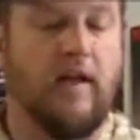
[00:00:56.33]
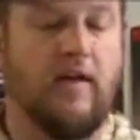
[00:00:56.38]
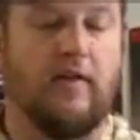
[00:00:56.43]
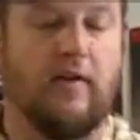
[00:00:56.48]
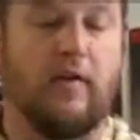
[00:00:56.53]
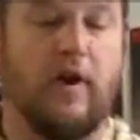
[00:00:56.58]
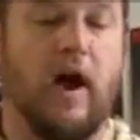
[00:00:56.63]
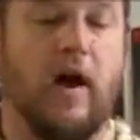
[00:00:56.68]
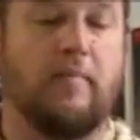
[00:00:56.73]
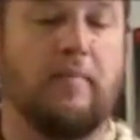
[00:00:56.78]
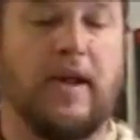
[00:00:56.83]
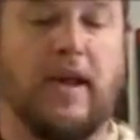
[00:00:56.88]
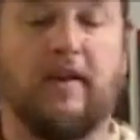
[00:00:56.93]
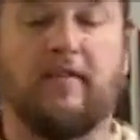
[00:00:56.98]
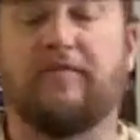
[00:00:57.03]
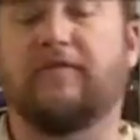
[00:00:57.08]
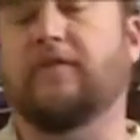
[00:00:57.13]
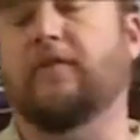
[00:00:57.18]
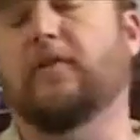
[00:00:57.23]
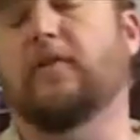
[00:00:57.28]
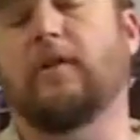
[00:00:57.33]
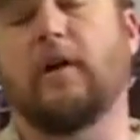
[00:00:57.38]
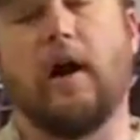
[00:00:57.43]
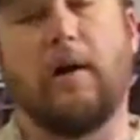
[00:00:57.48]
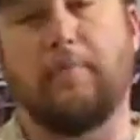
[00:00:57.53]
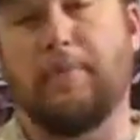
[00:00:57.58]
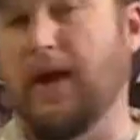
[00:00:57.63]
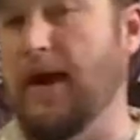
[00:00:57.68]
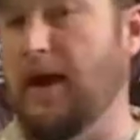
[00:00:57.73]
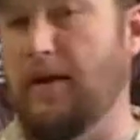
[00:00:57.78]
They're not made for
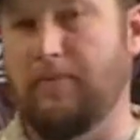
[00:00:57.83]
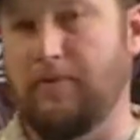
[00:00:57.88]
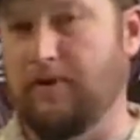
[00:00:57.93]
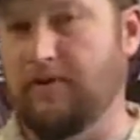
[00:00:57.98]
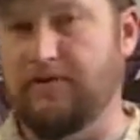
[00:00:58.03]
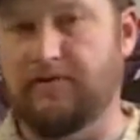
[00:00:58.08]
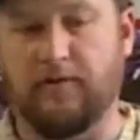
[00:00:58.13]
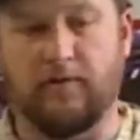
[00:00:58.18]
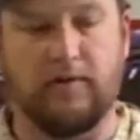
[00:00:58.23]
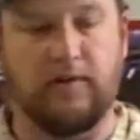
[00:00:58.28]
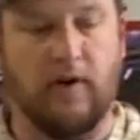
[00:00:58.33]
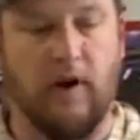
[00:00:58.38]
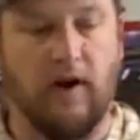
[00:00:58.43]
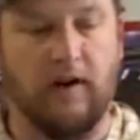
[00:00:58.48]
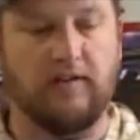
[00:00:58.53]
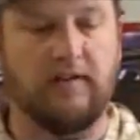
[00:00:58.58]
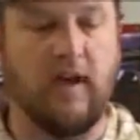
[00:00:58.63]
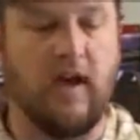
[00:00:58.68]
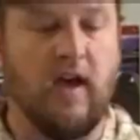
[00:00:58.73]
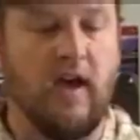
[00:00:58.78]
up hammer and suit dogs.